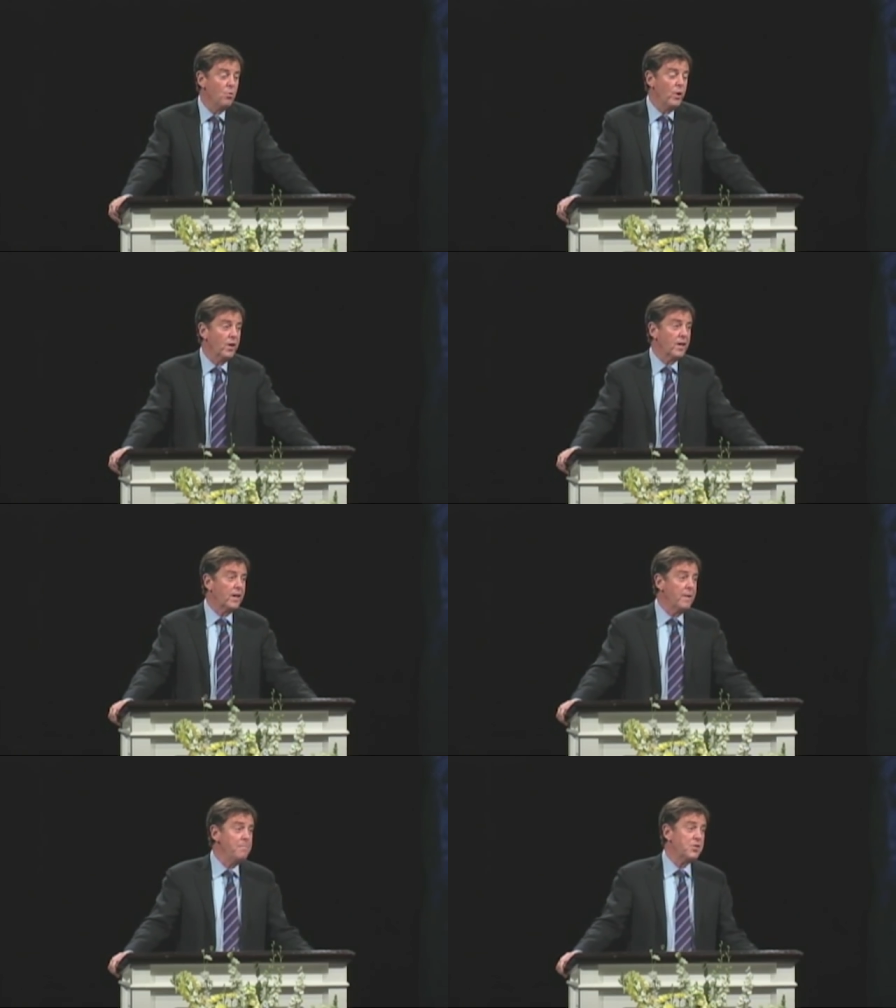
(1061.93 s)
we're
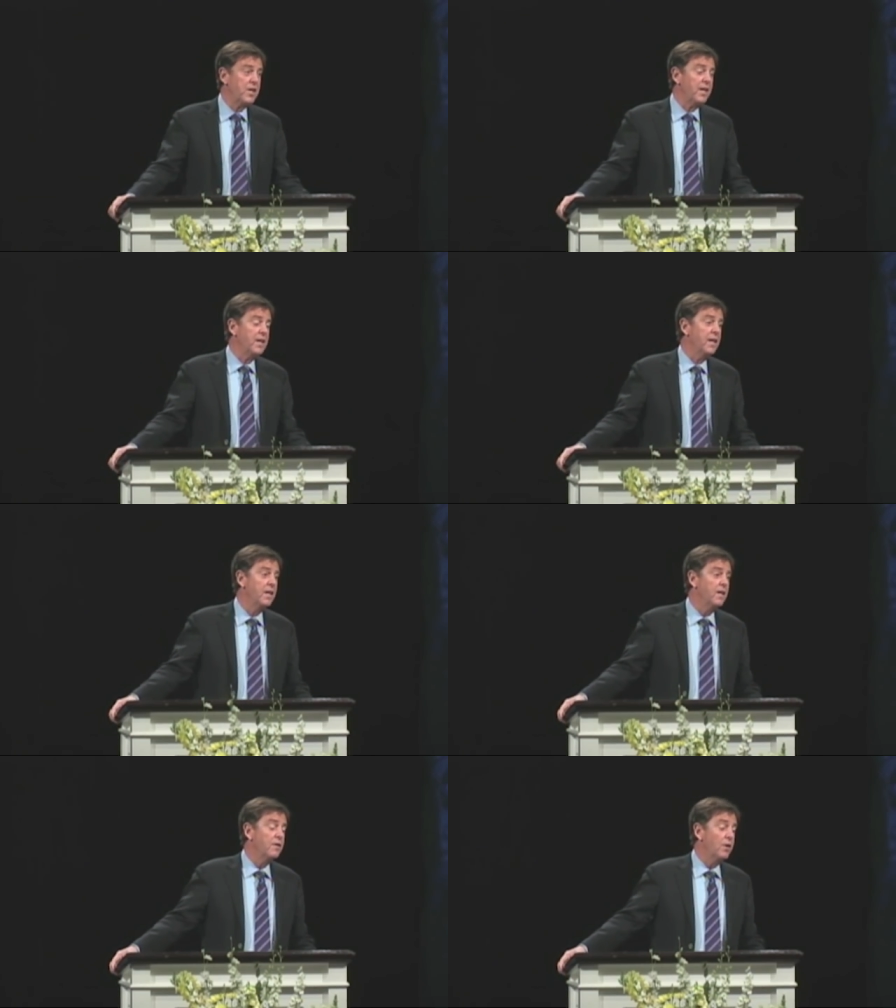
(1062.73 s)
glimpsing
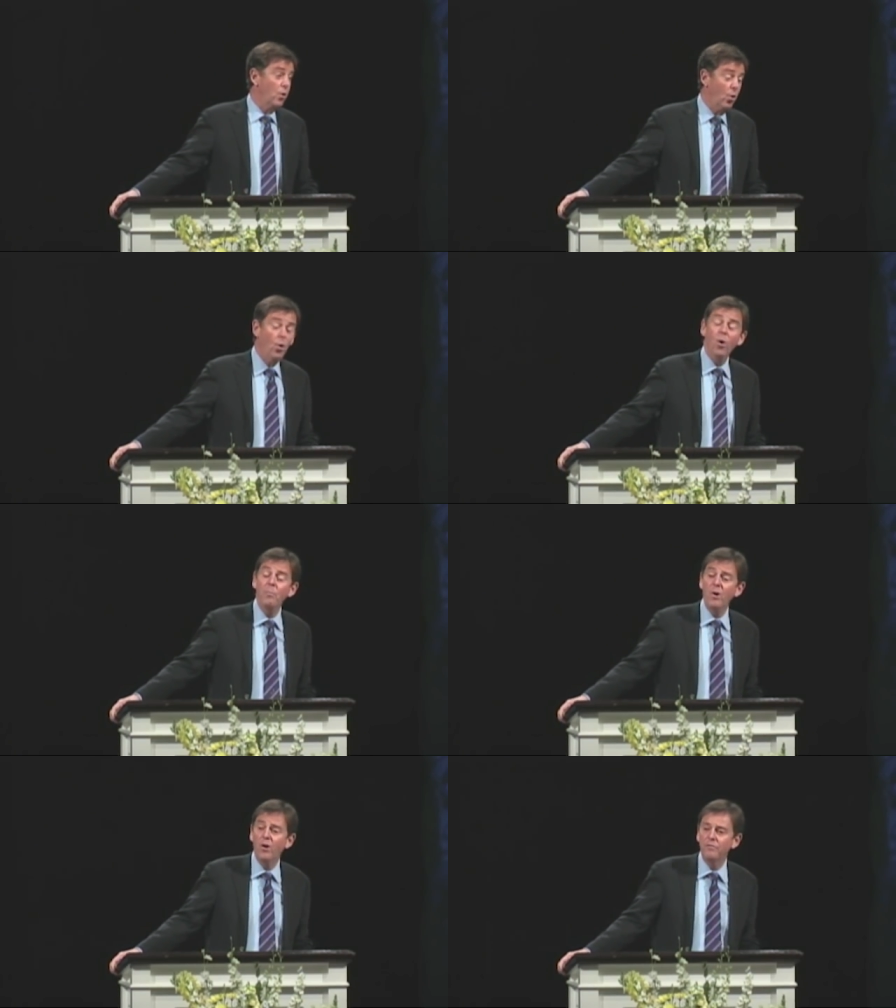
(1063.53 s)
the
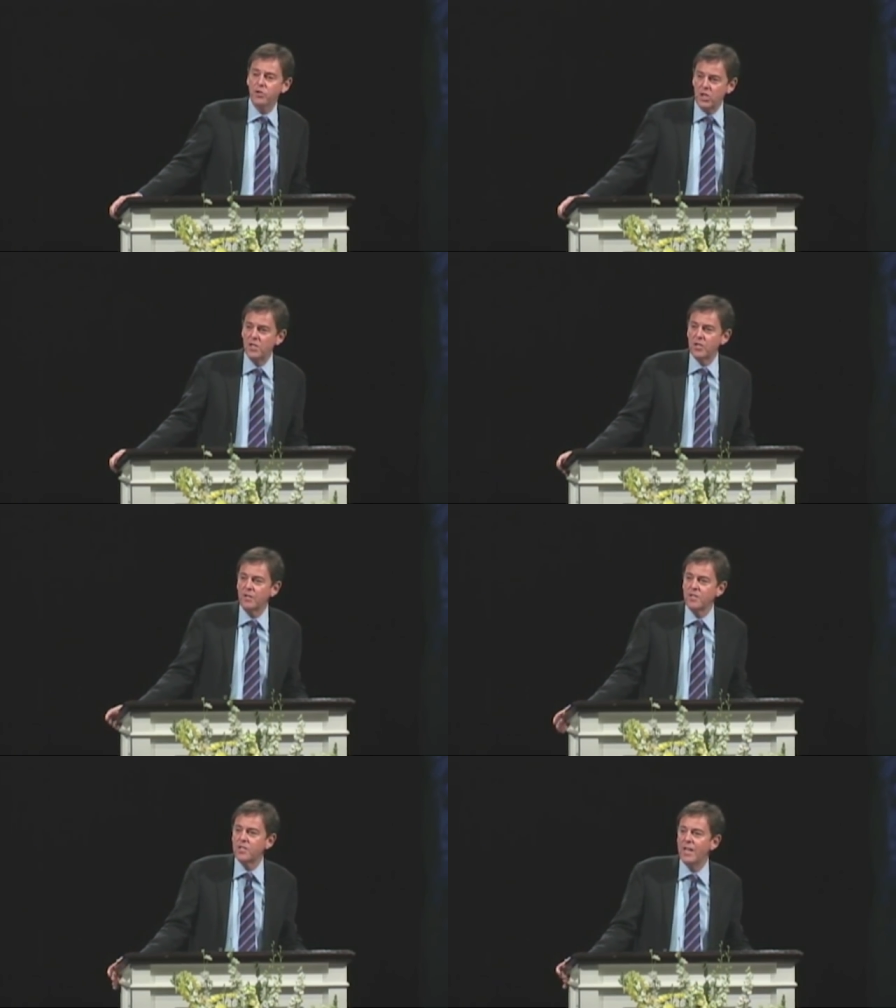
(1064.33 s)
home of
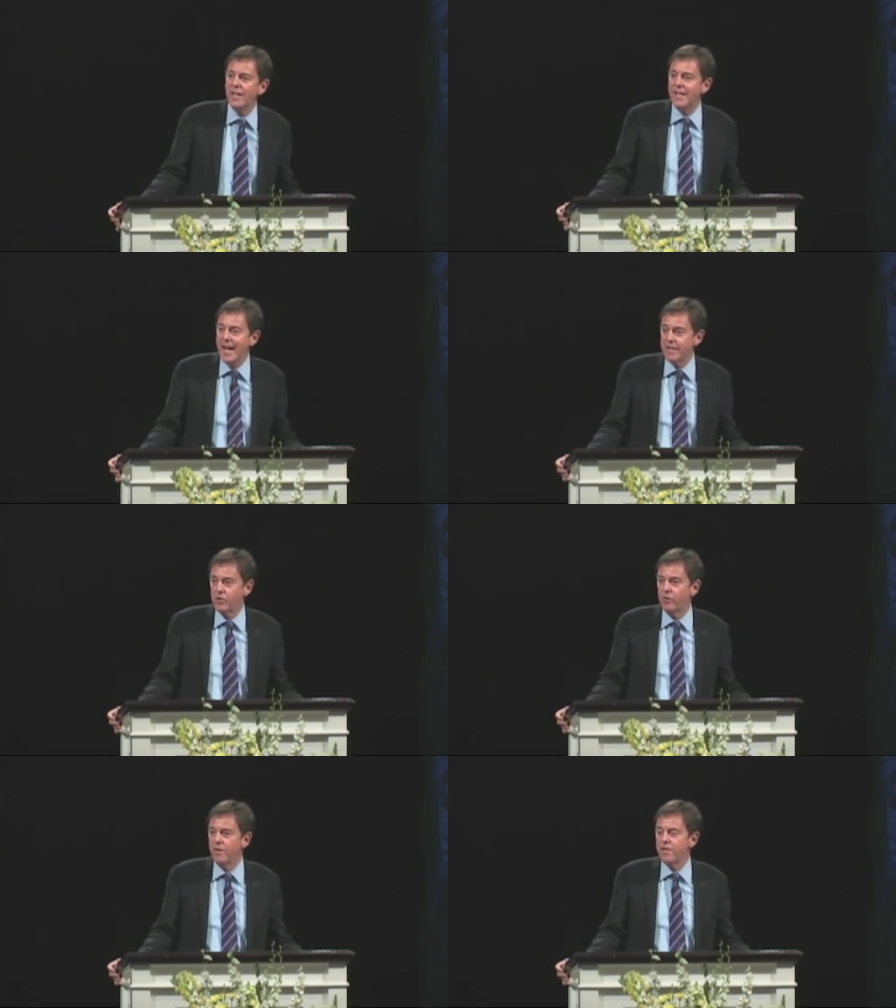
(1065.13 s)
Jesus in
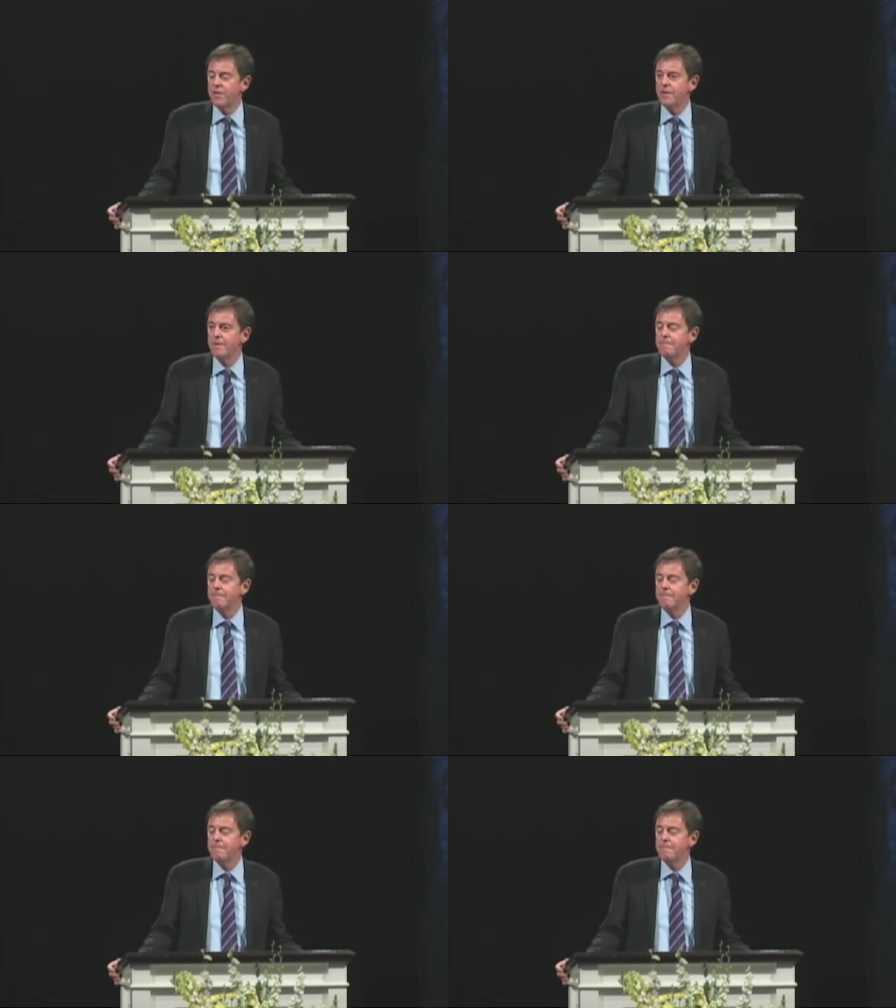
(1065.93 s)
Nazareth.